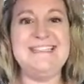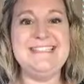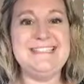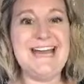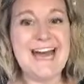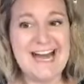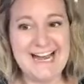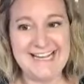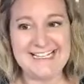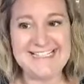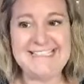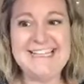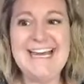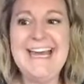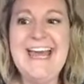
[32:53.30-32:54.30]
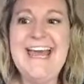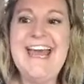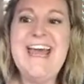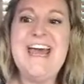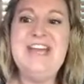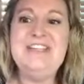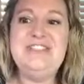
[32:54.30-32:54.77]
dies
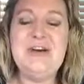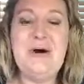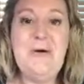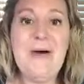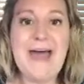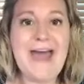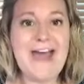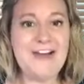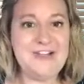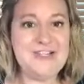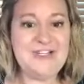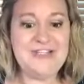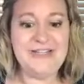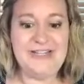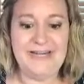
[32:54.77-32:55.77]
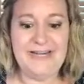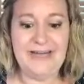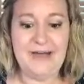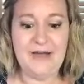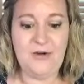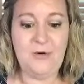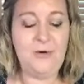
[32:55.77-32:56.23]
don't
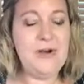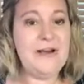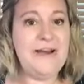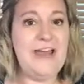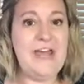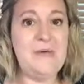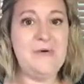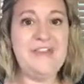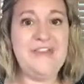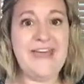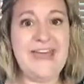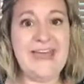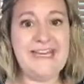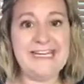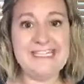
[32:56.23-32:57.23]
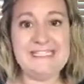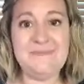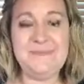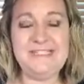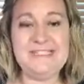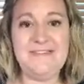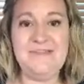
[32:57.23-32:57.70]
actually coordinate with any
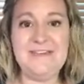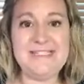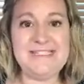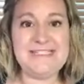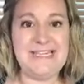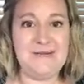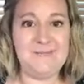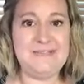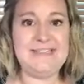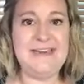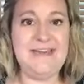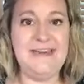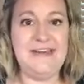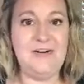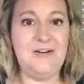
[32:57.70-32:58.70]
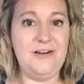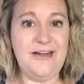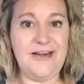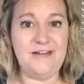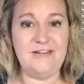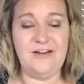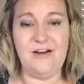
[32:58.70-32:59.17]
specific stamp set in our
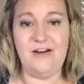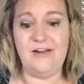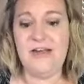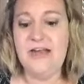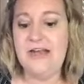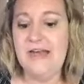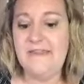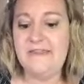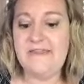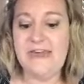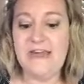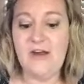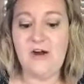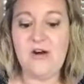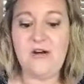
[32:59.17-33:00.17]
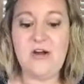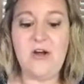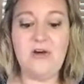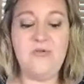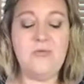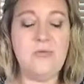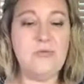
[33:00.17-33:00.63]
catalog. They are a
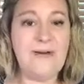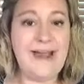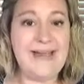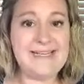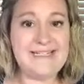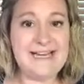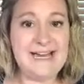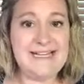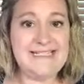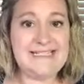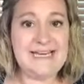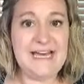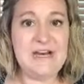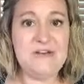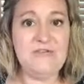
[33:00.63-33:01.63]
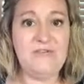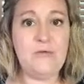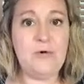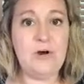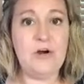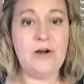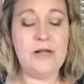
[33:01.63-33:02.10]
great die set
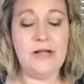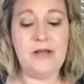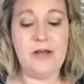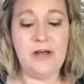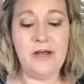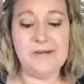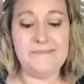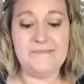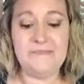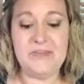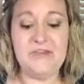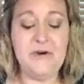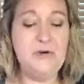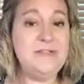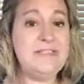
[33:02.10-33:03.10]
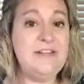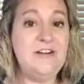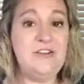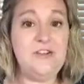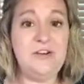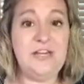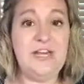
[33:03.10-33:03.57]
for those that are
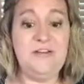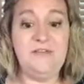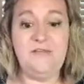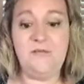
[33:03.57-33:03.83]
looking